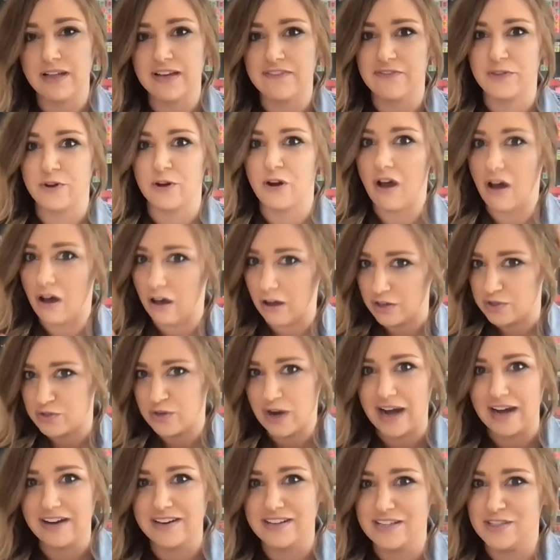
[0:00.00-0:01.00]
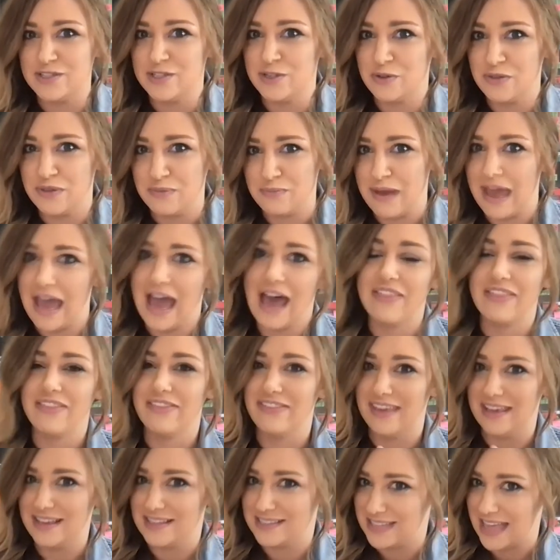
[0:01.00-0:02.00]
if they're all trying to do the path at
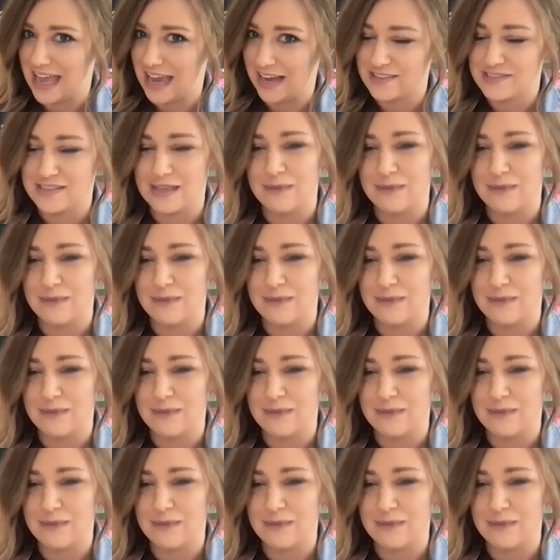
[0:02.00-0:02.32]
the exact